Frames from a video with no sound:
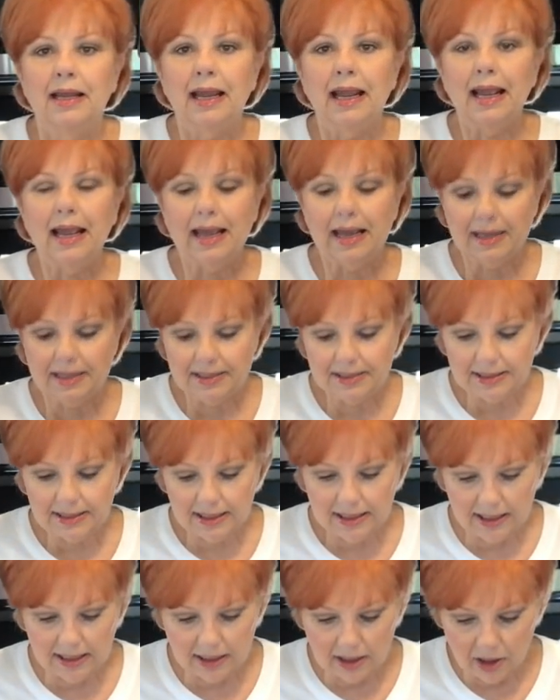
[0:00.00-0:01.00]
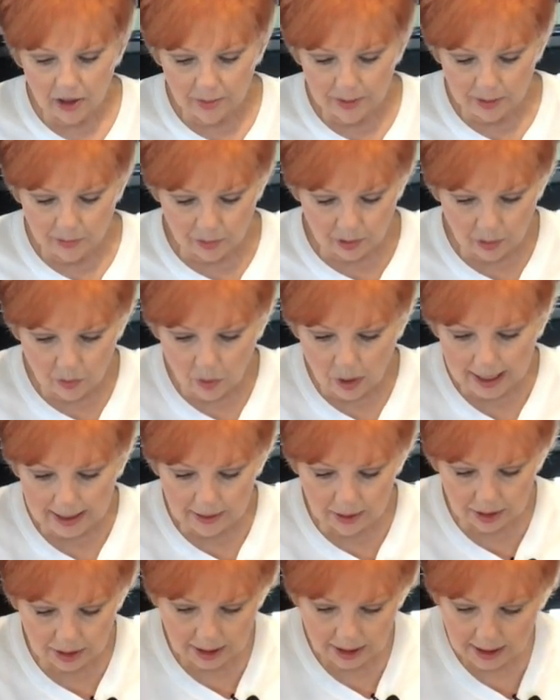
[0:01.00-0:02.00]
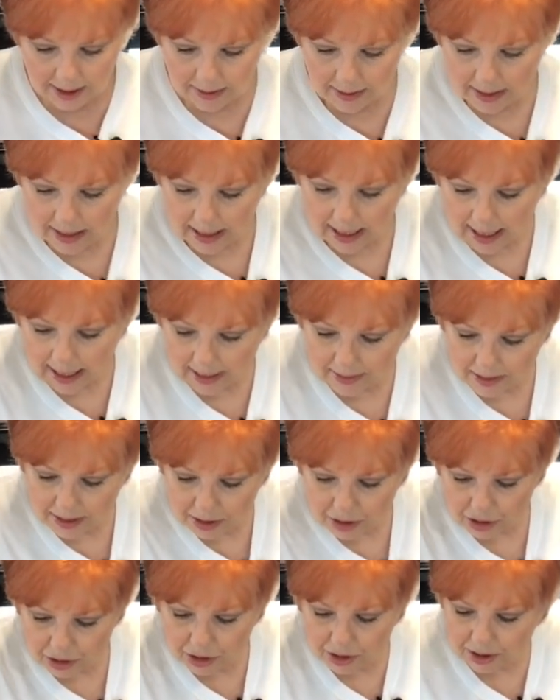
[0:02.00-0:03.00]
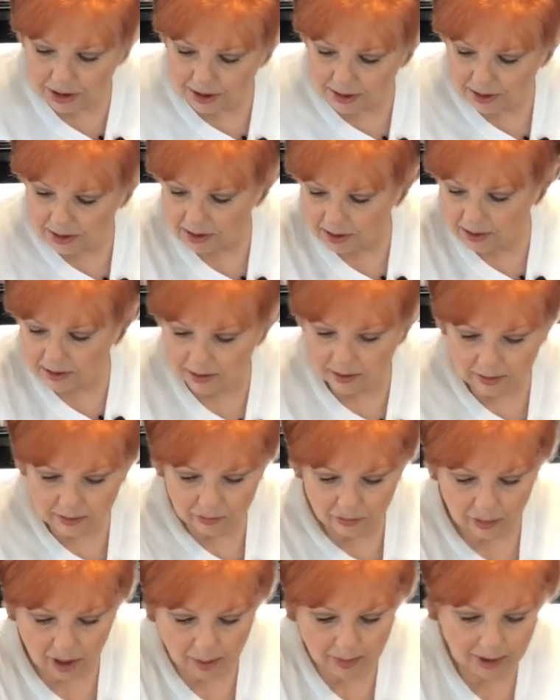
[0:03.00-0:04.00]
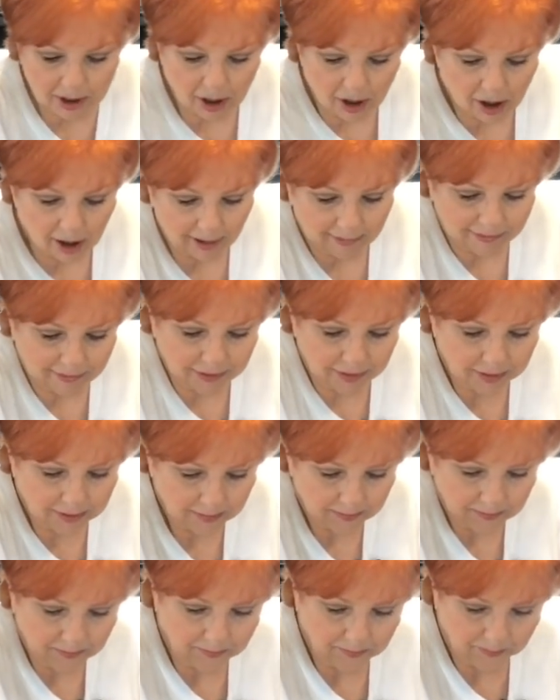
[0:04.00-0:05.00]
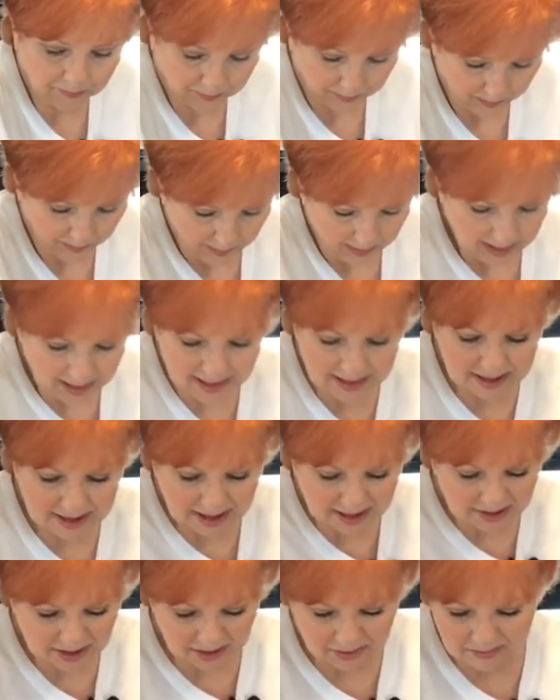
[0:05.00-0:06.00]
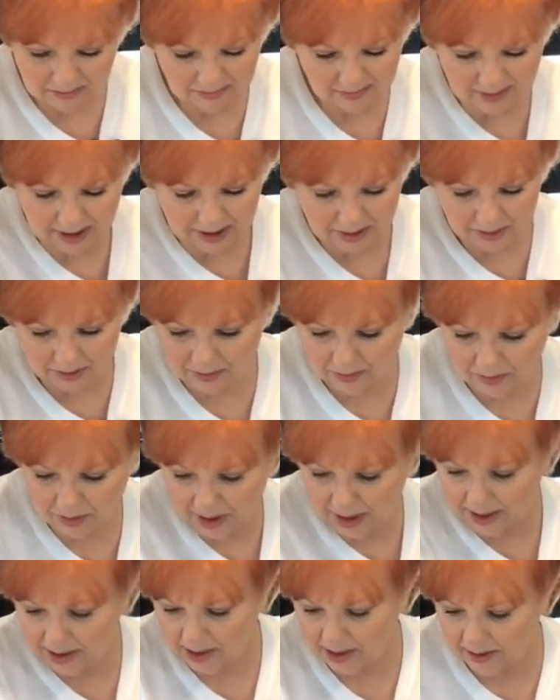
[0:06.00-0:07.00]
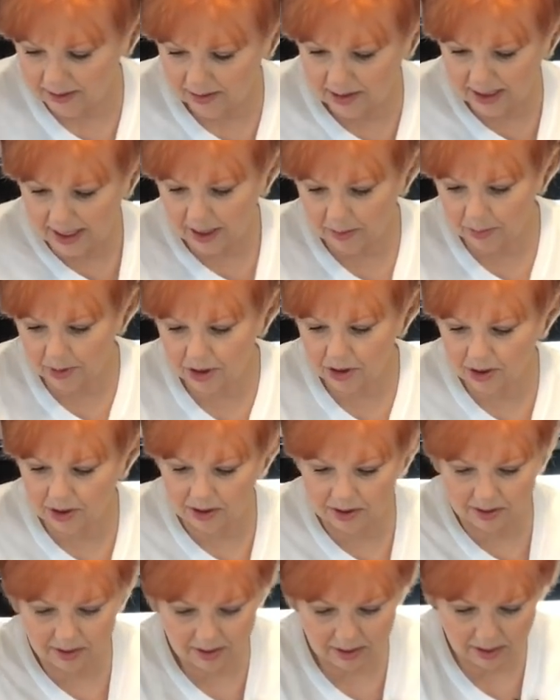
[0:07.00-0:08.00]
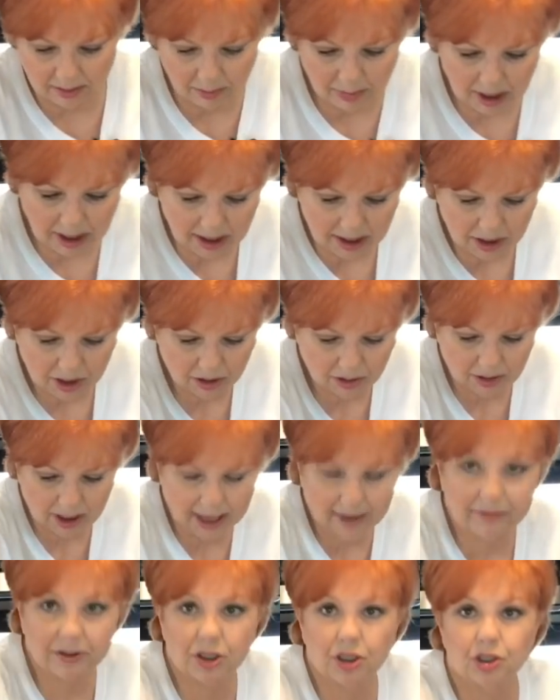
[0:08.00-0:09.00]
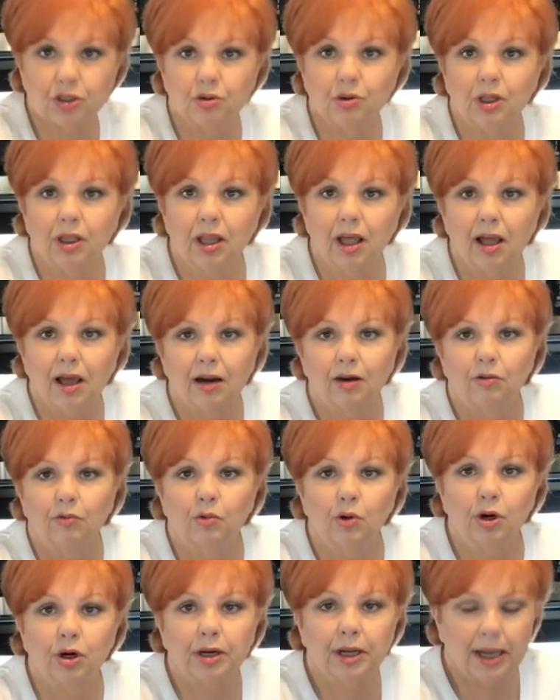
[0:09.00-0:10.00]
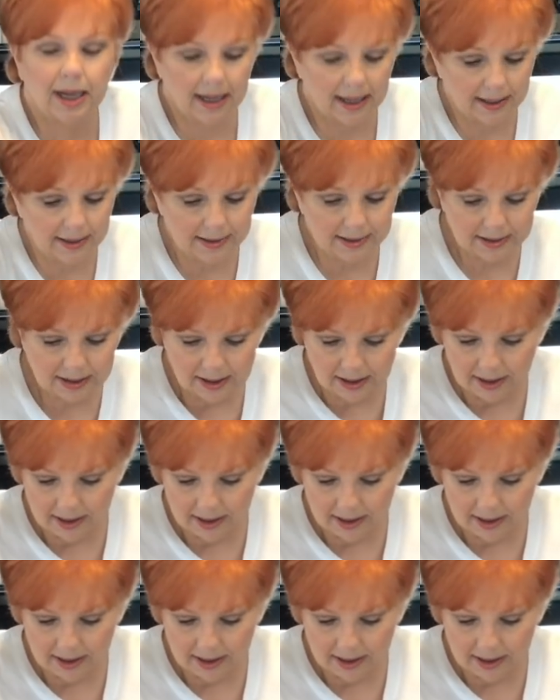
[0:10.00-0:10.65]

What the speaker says: And it'll be real white looking. And then you just rub it off. And it really doesn't take but just a minute. You don't have to do a lot of work at it.